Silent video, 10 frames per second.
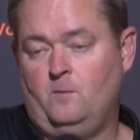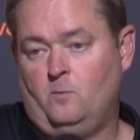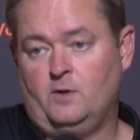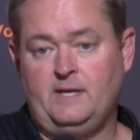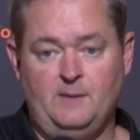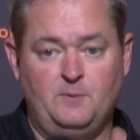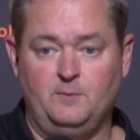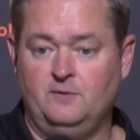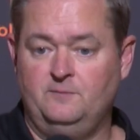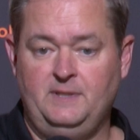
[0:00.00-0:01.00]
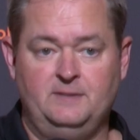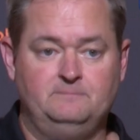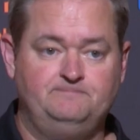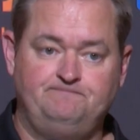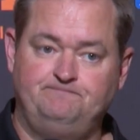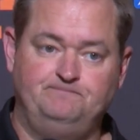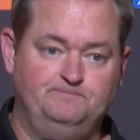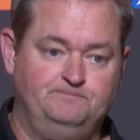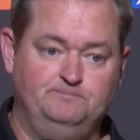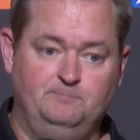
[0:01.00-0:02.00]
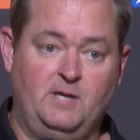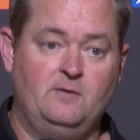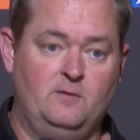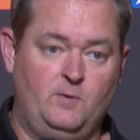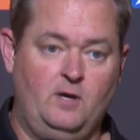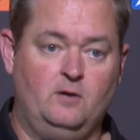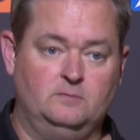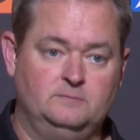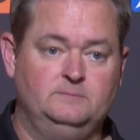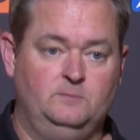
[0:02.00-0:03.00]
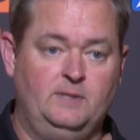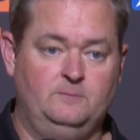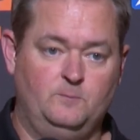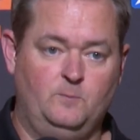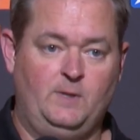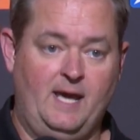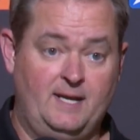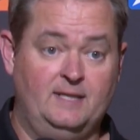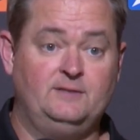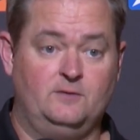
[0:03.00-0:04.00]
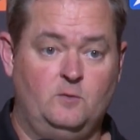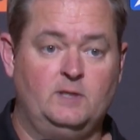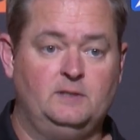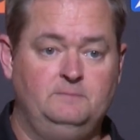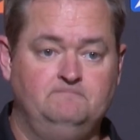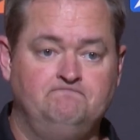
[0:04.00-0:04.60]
We're capable of being better than we are. We got to get there quickly.